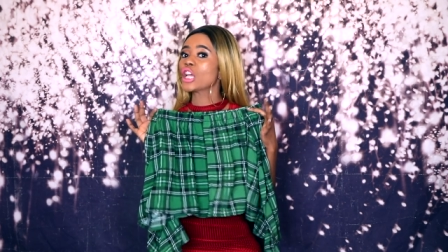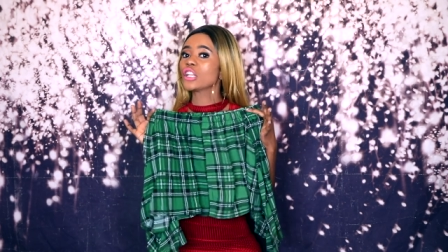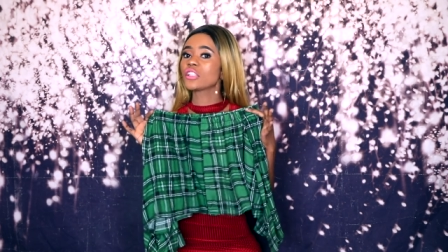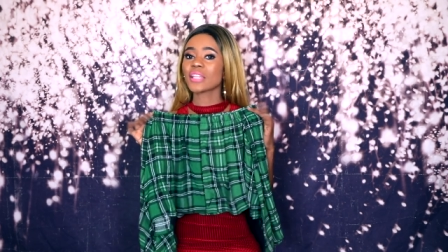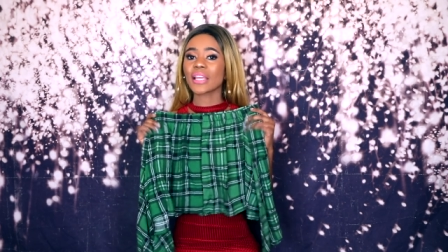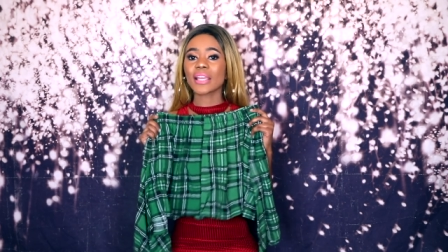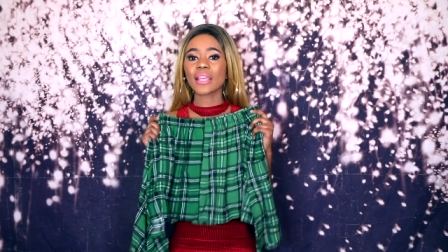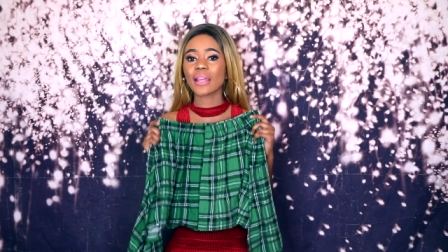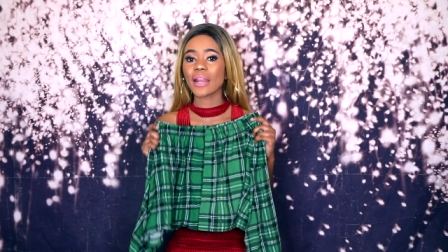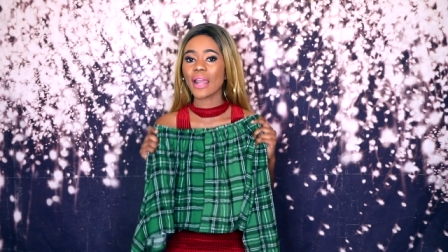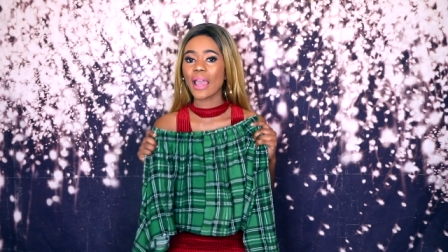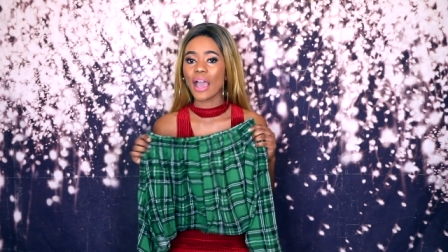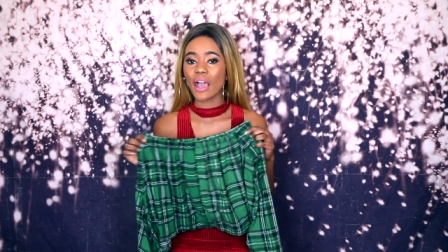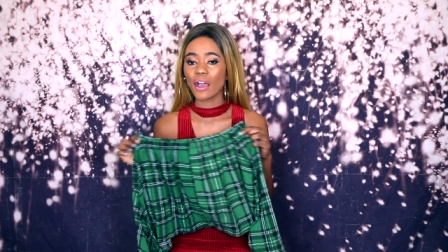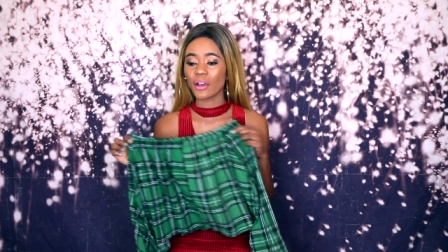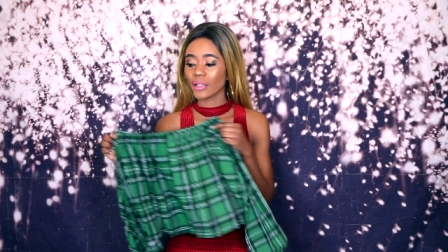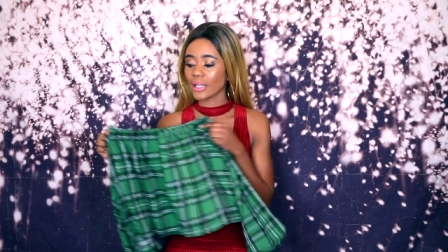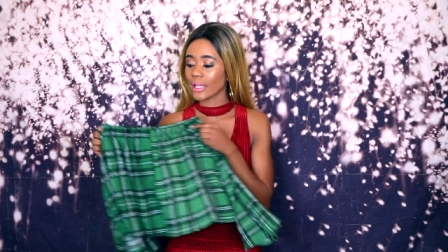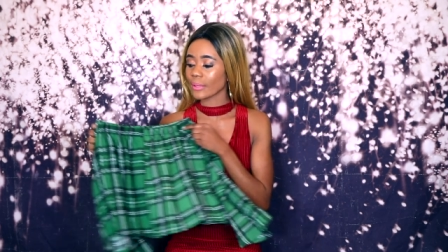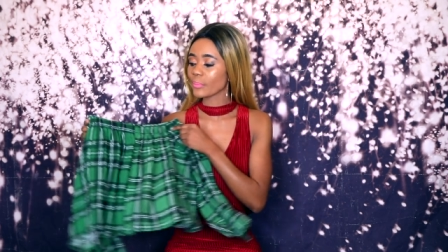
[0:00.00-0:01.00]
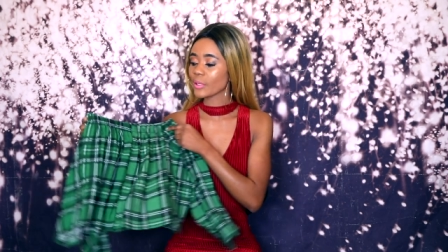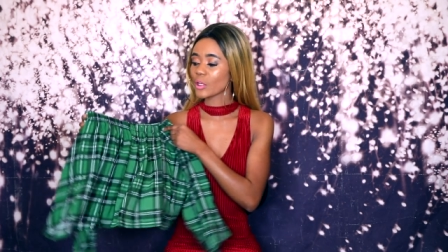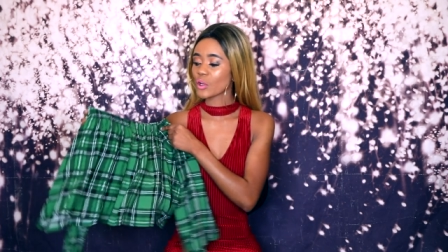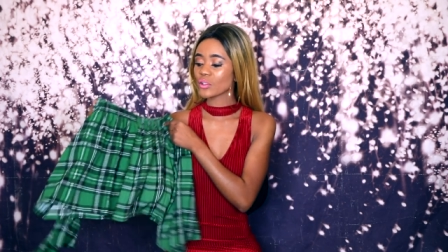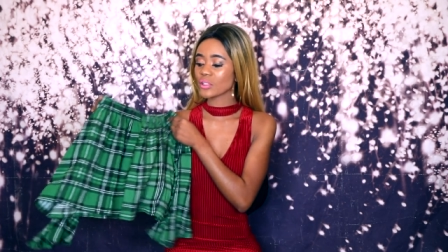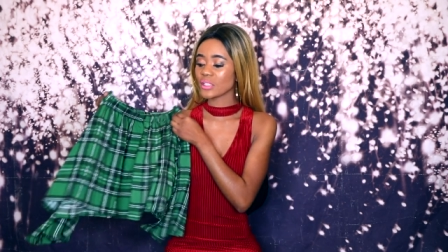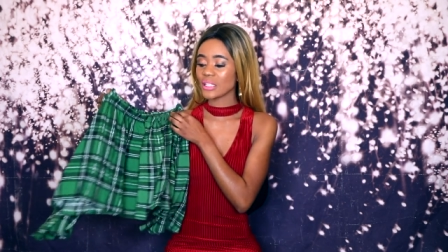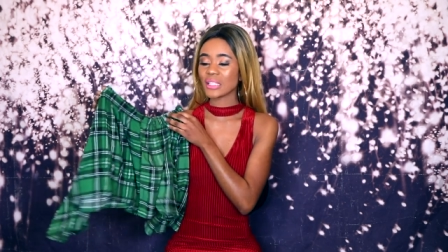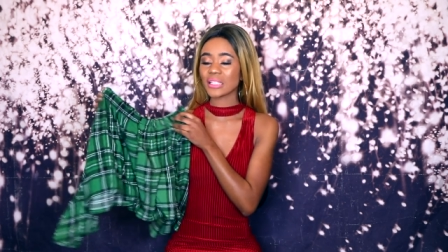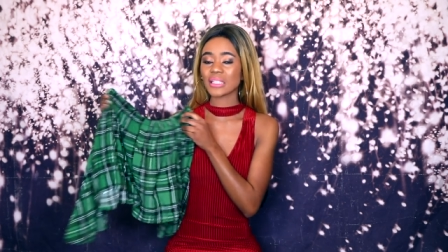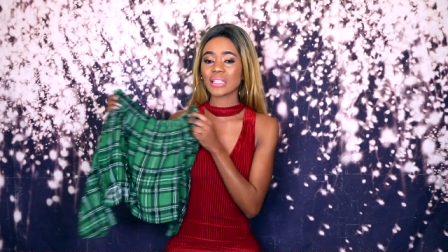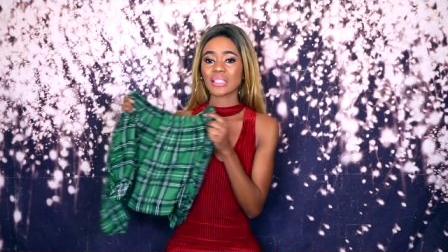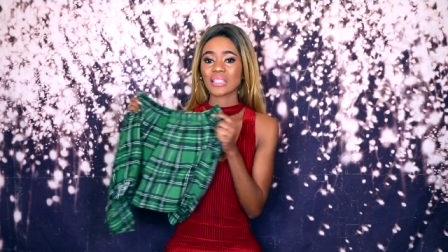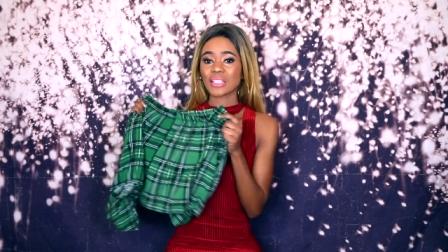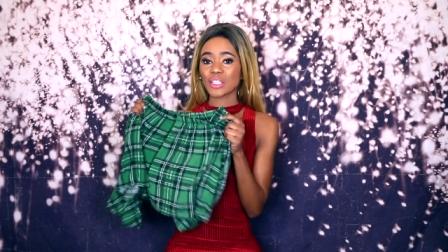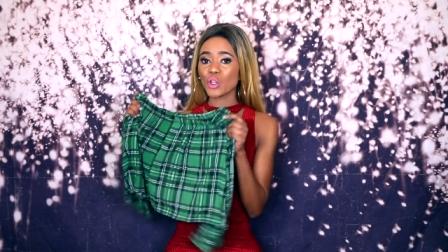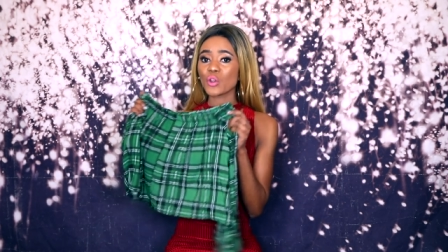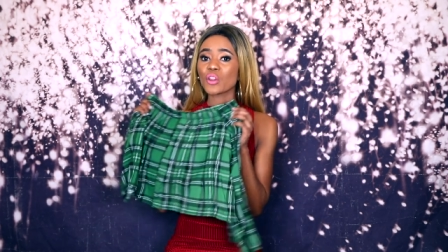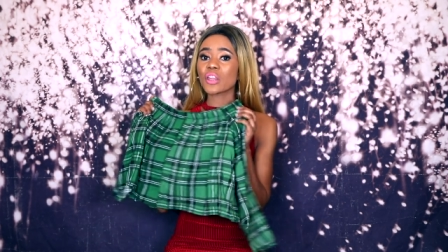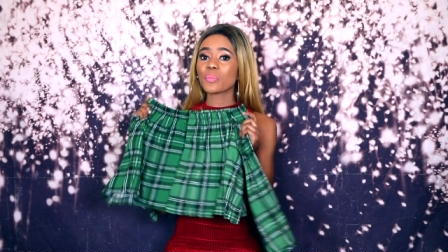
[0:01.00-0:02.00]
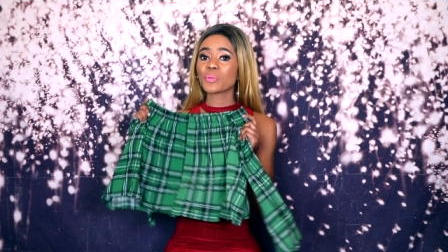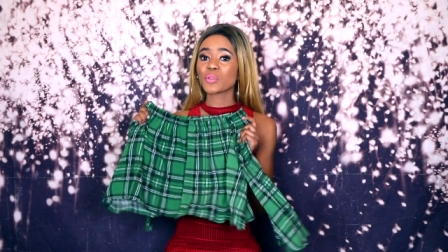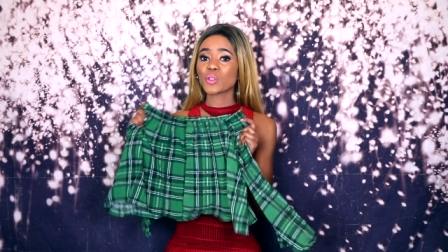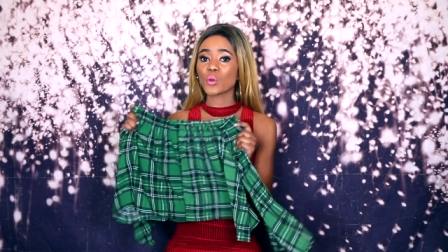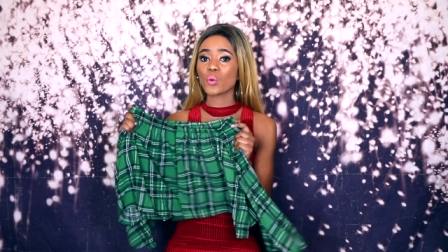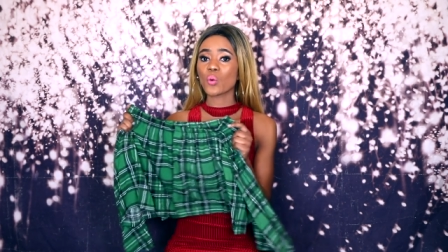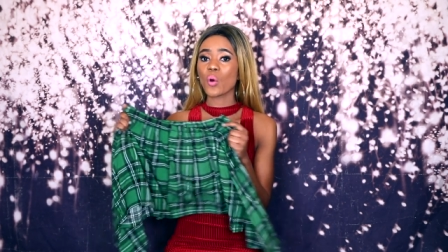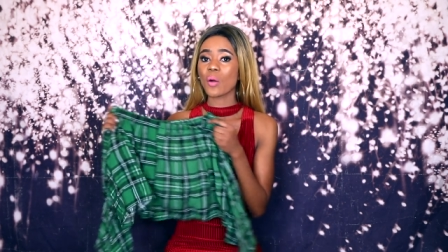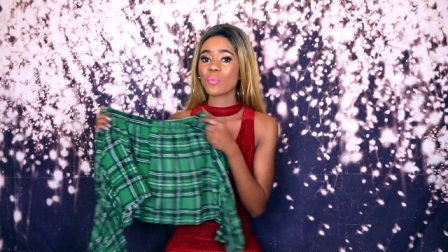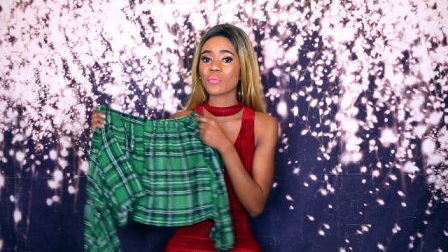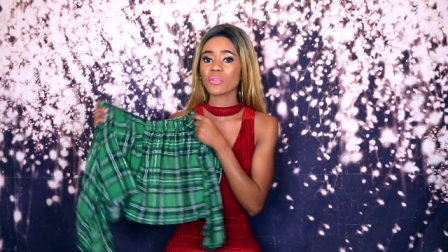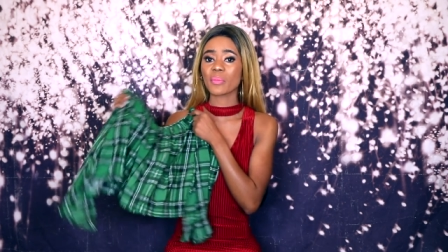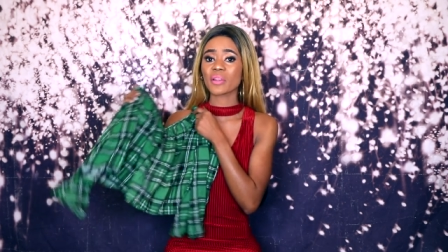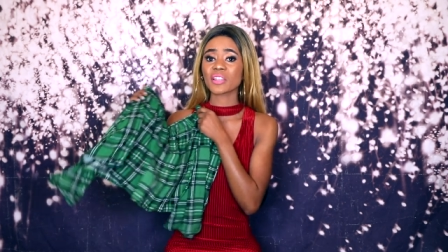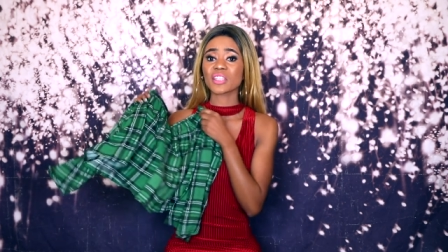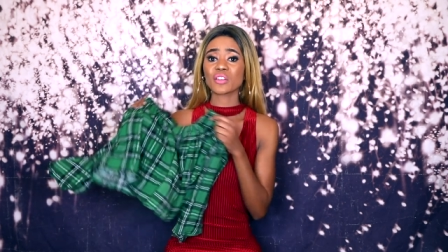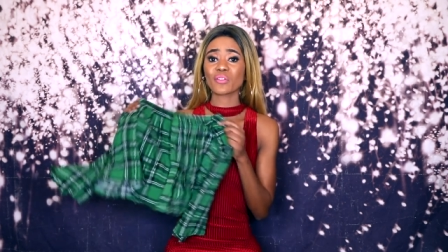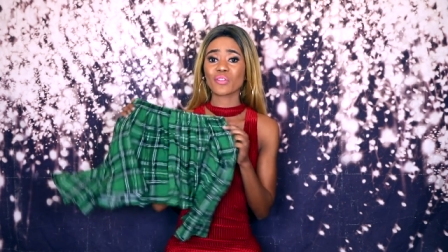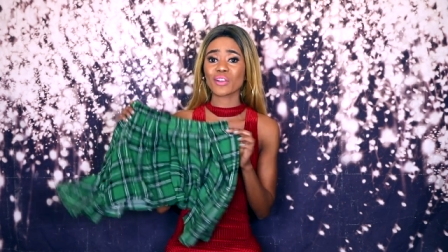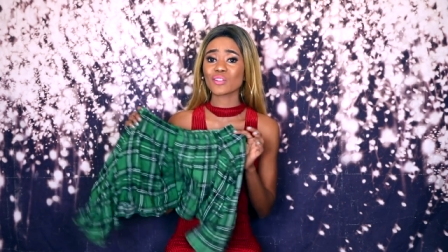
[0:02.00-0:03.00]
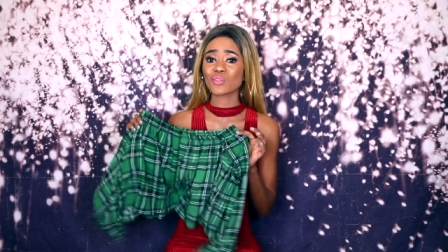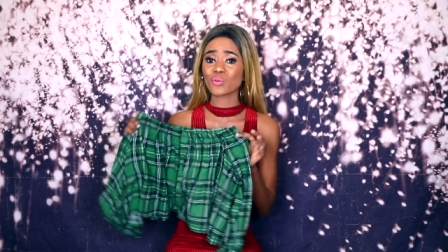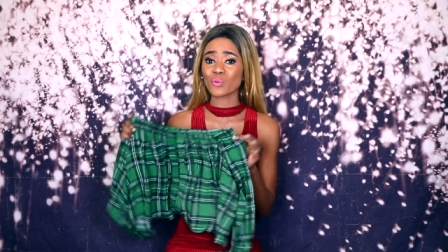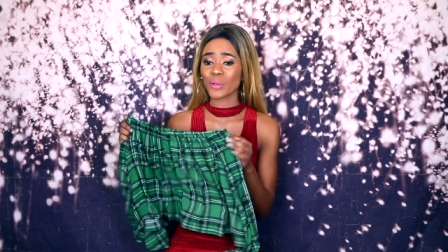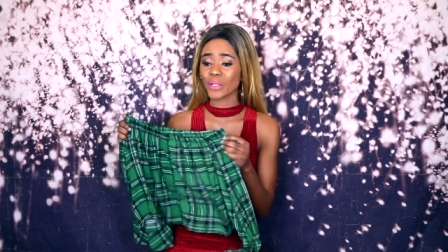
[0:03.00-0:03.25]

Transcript: take it out like because this still keeps you warm the material is